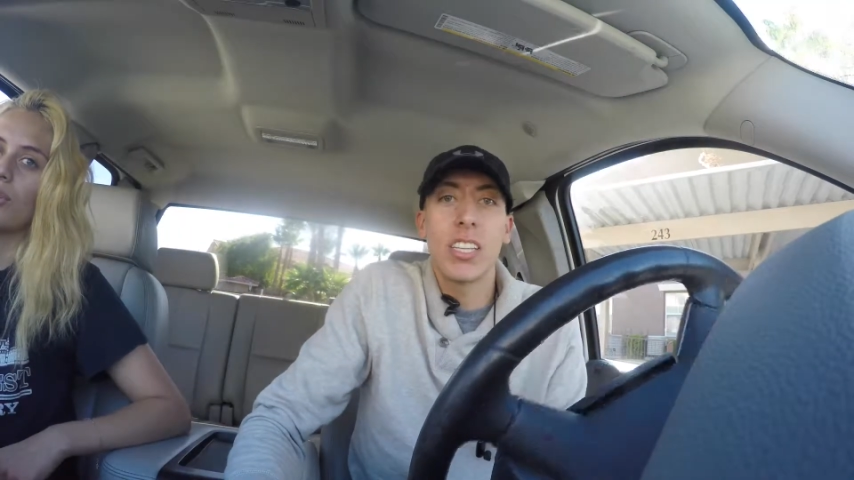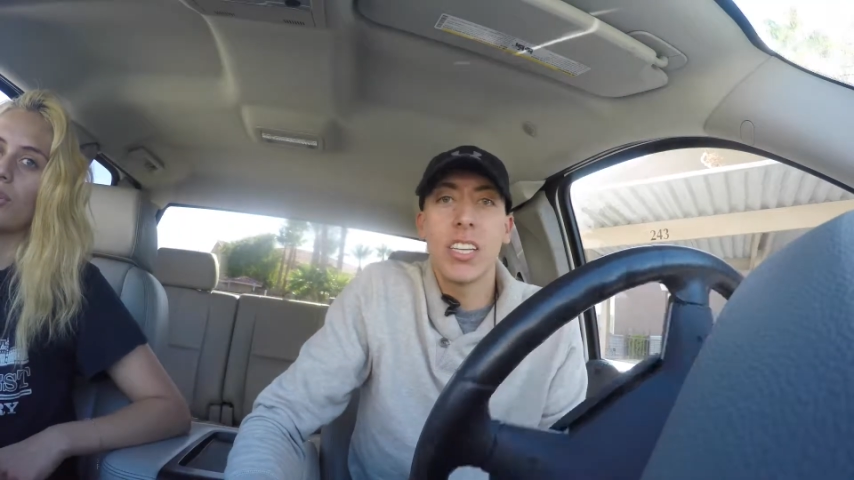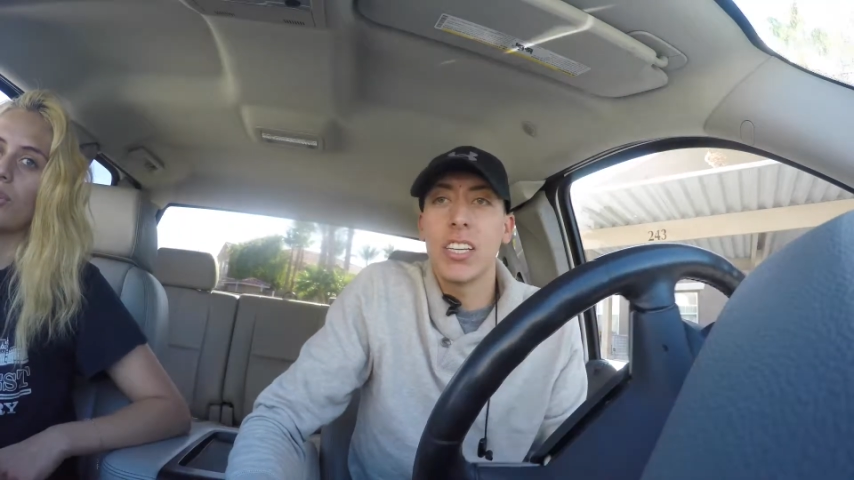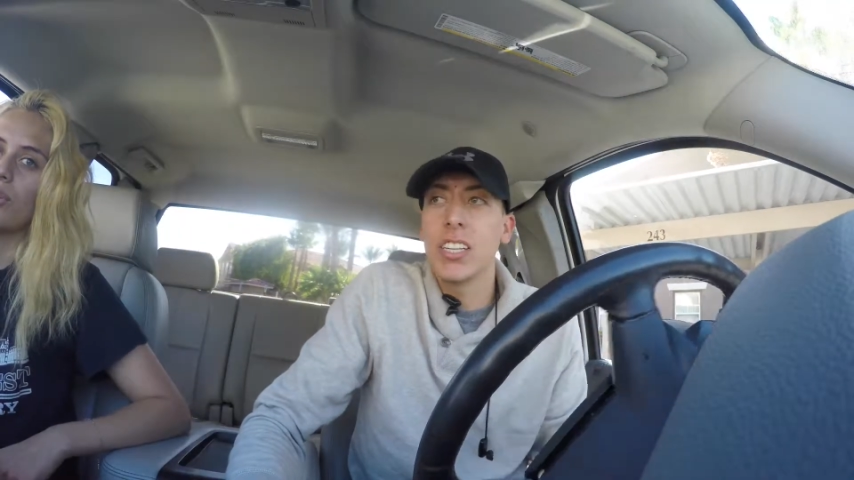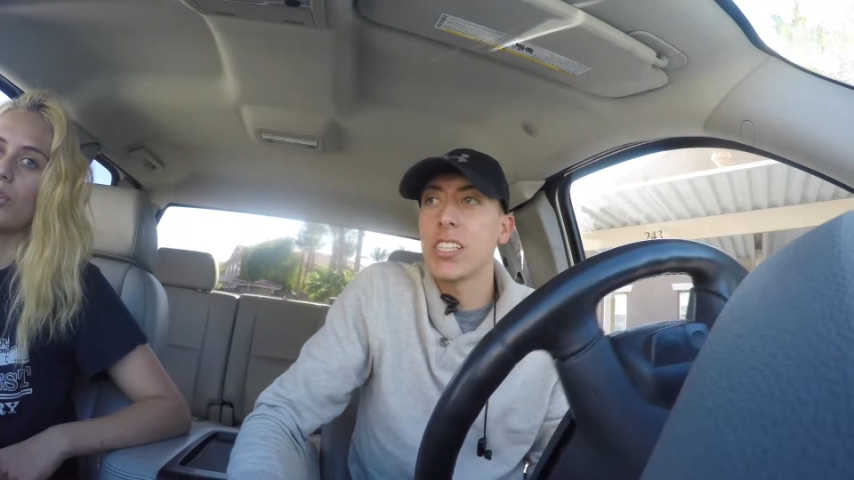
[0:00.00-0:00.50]

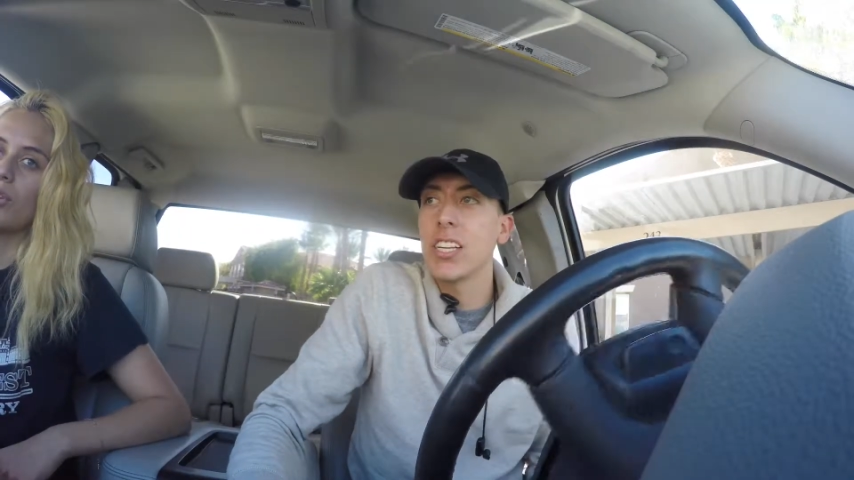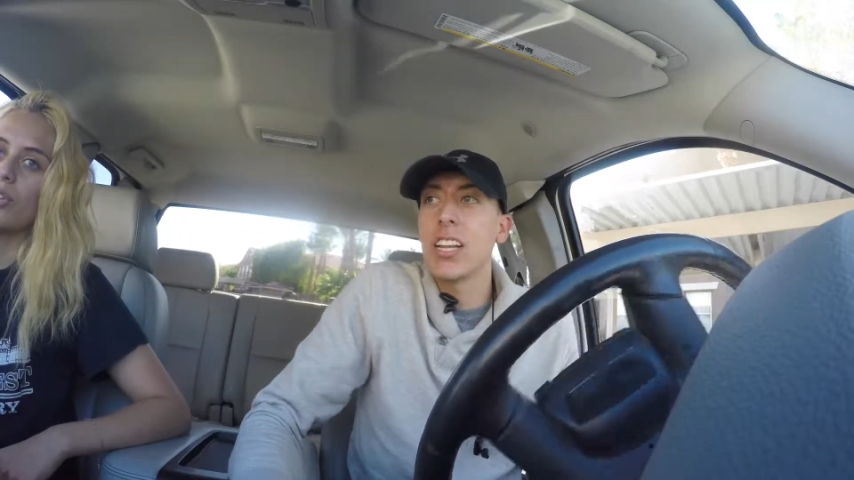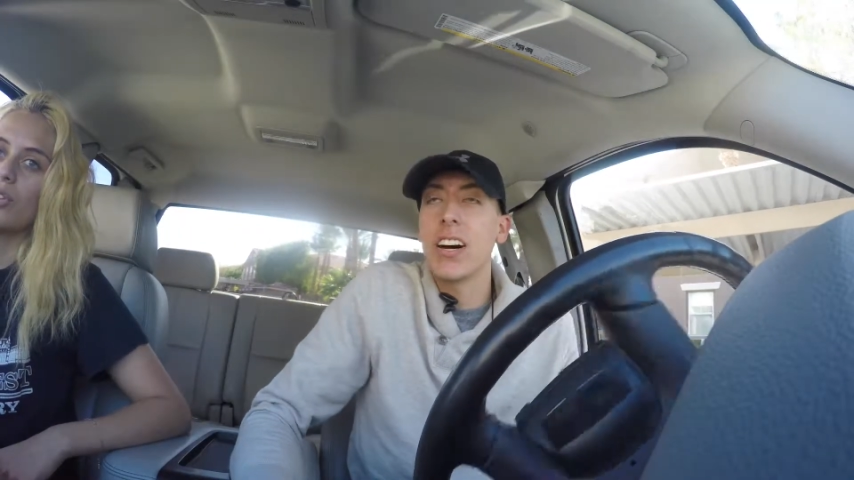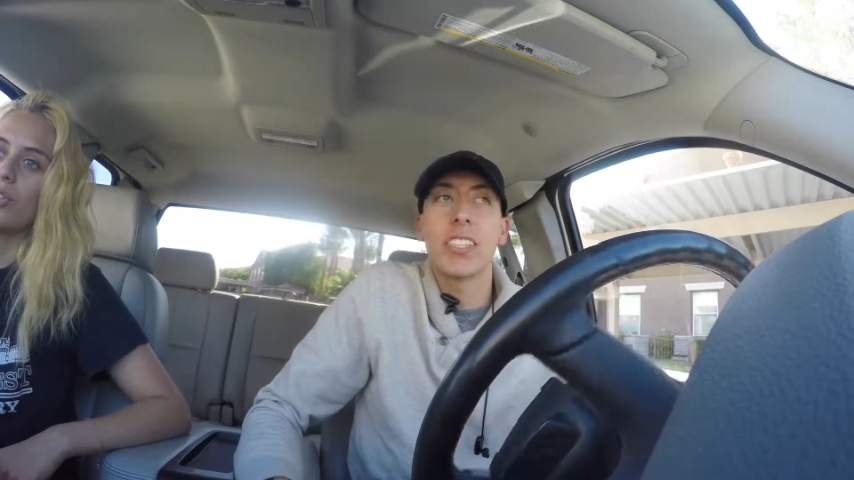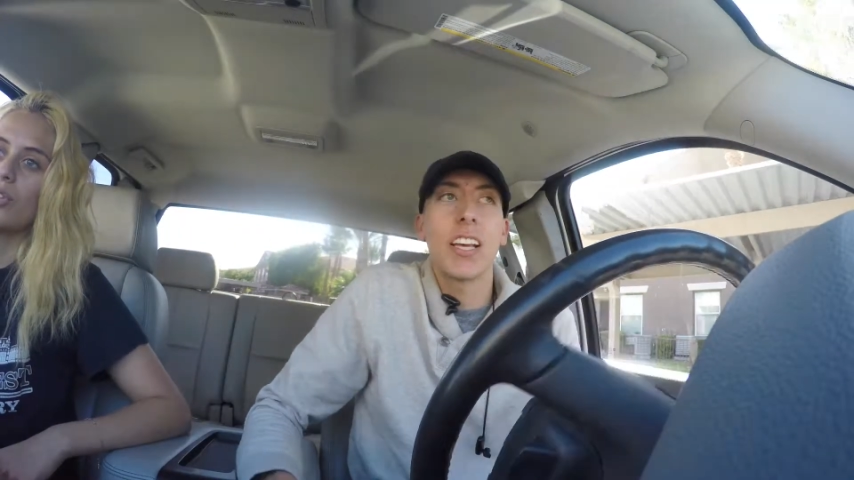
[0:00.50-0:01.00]
to
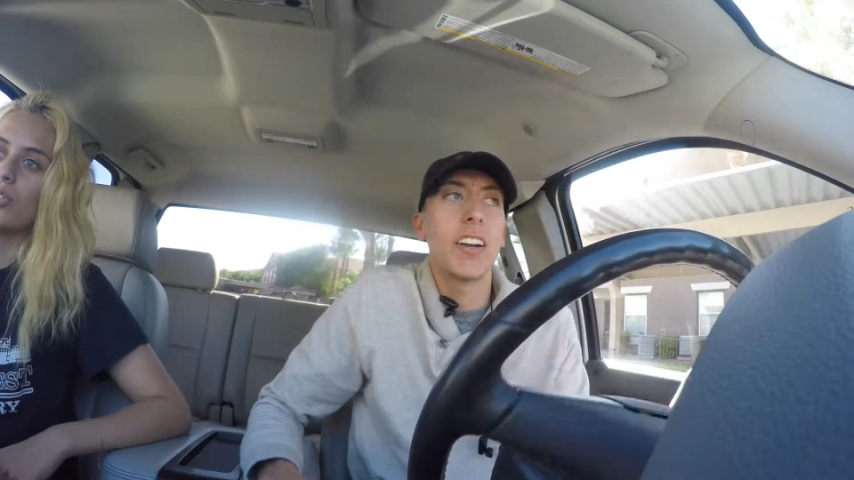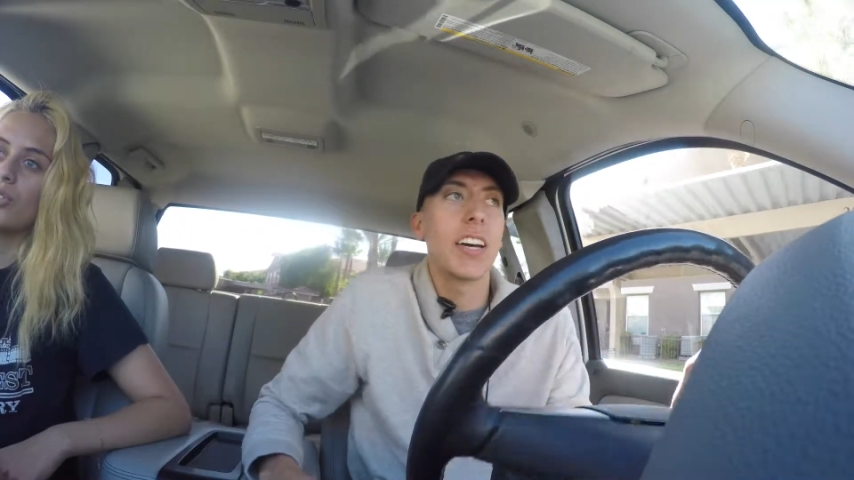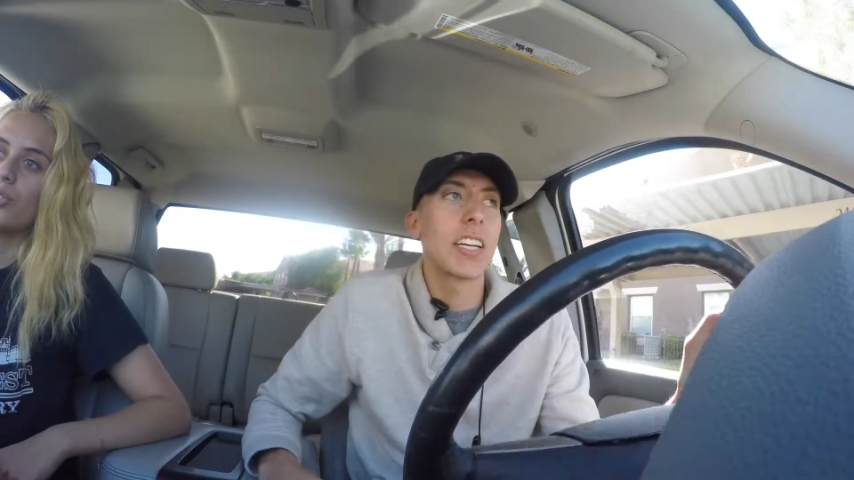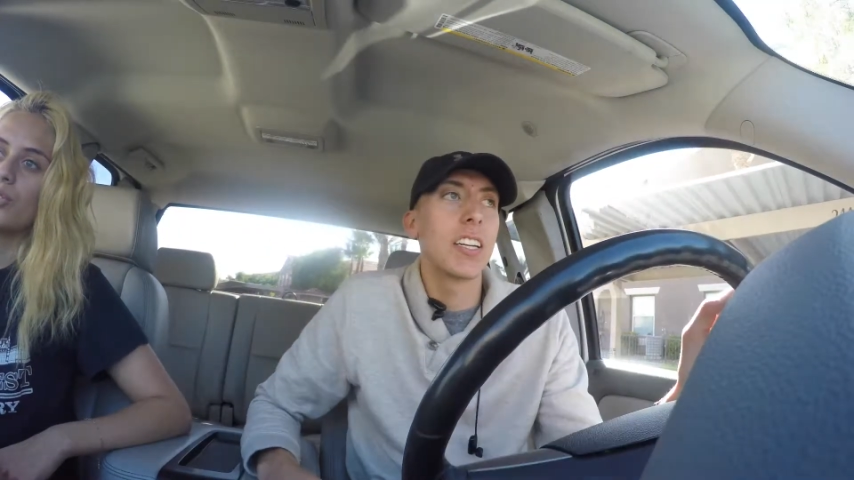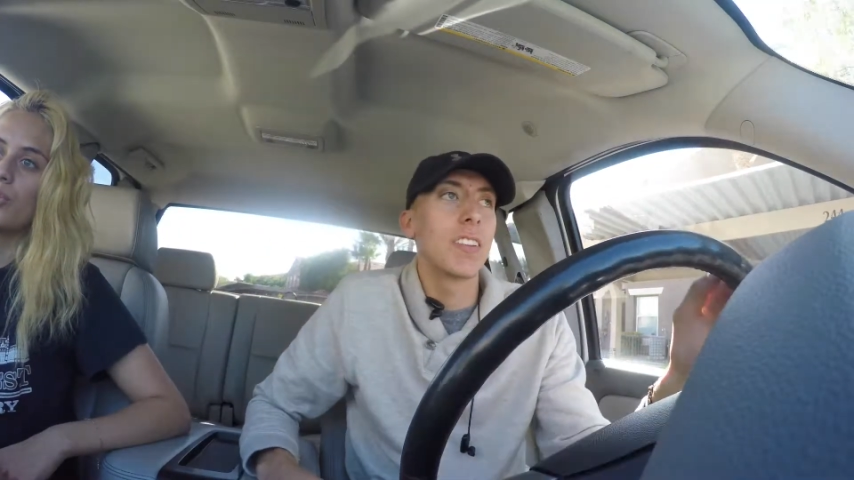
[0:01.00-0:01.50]
downtown,
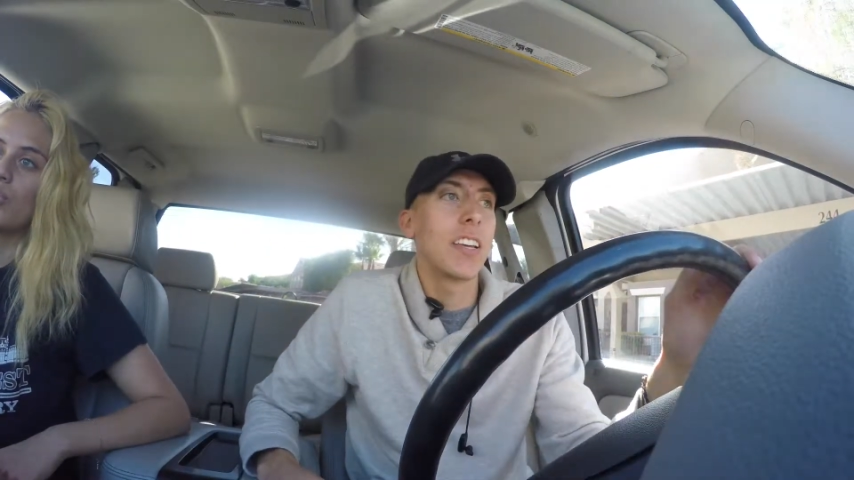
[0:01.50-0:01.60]
I can do